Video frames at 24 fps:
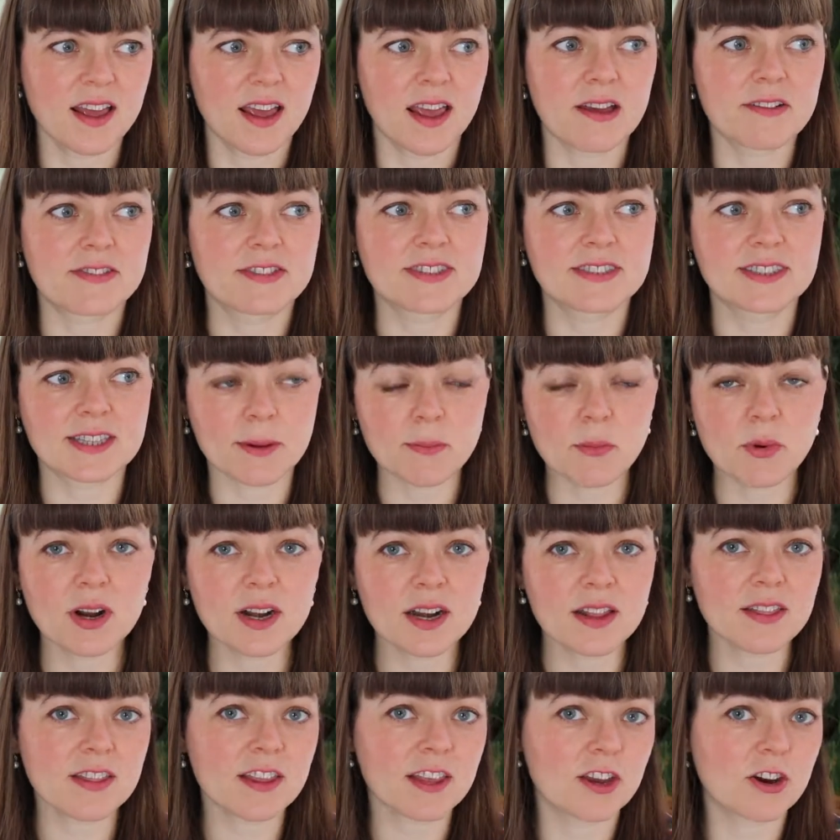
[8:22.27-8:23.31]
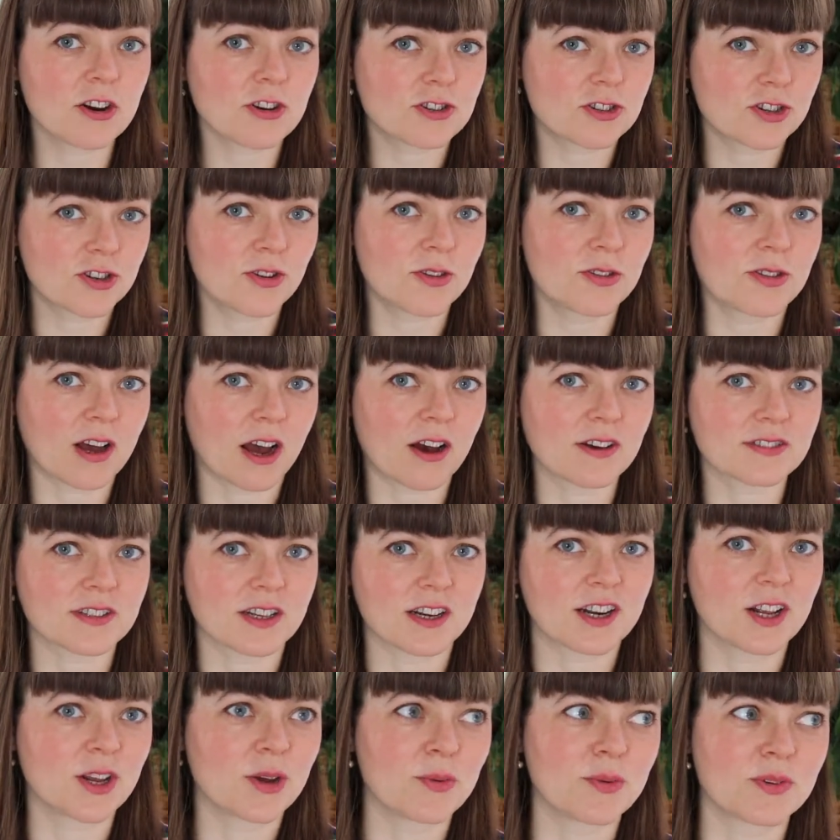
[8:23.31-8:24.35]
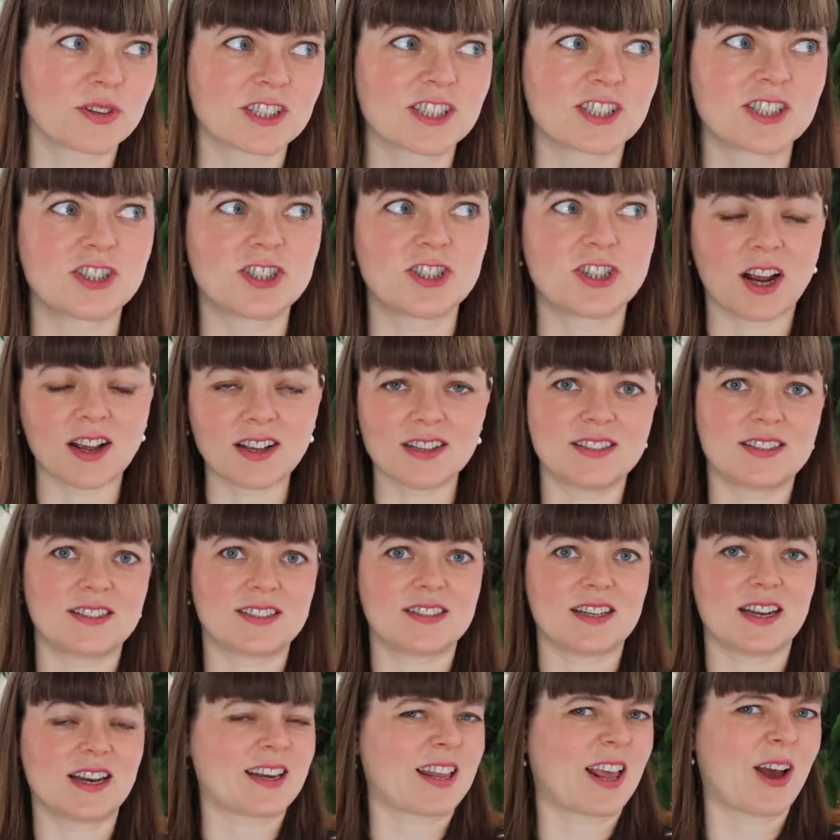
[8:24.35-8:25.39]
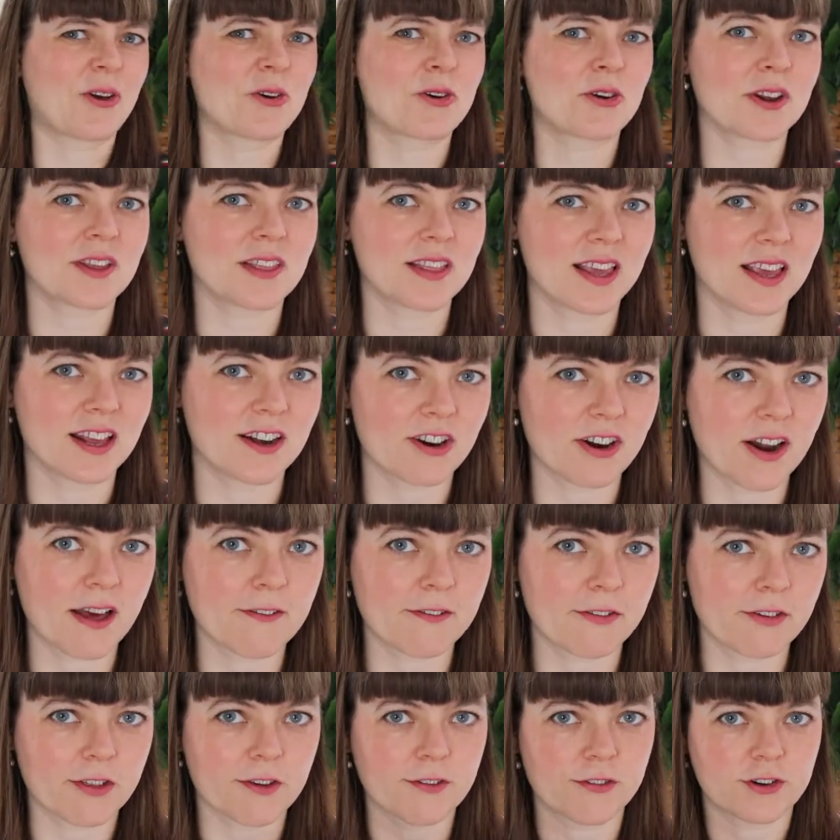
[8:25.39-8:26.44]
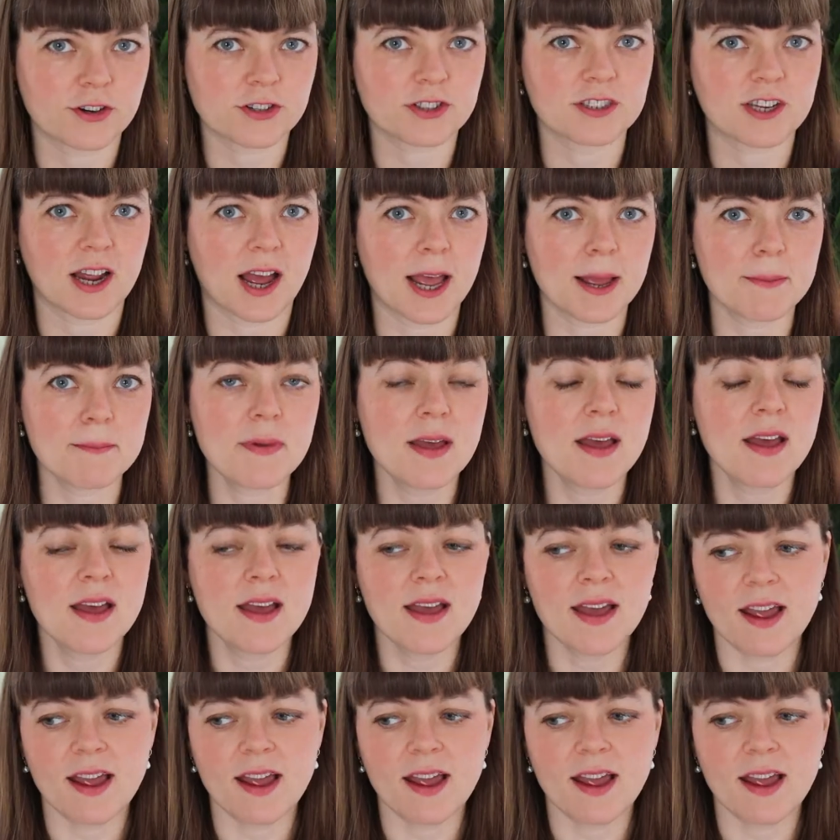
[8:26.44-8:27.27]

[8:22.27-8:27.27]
if someone in the year 2000 who was just encountering the internet for the first time,